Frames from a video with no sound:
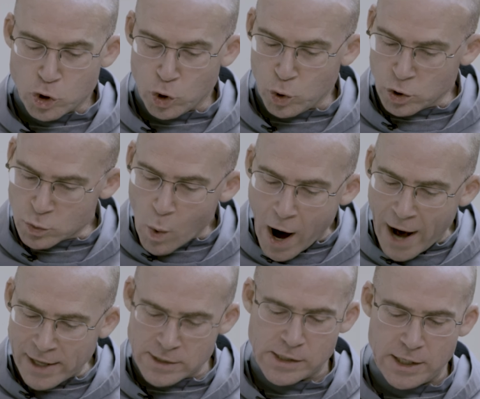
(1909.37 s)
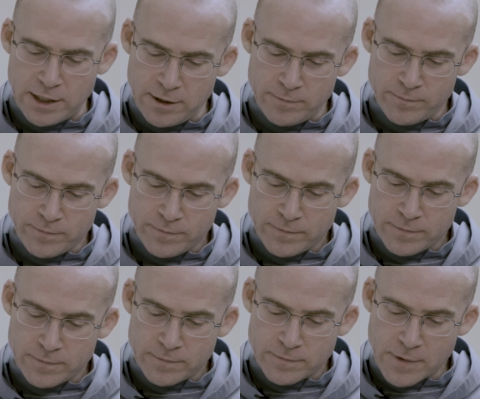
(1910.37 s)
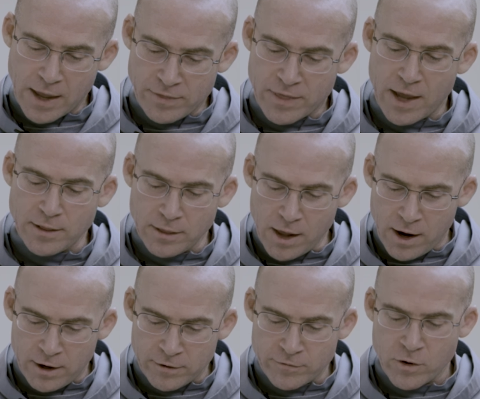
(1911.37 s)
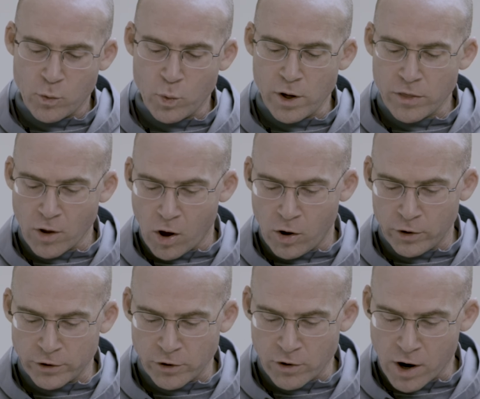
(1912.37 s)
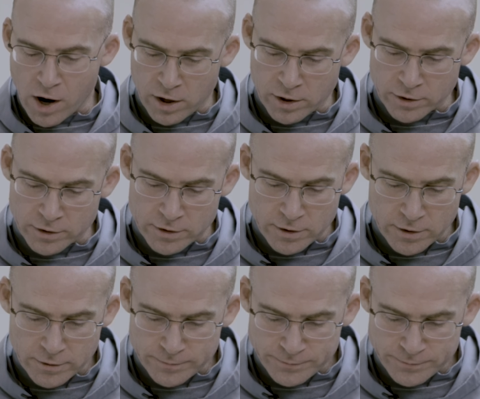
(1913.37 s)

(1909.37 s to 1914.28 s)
Choose wisely, and then love with all your heart.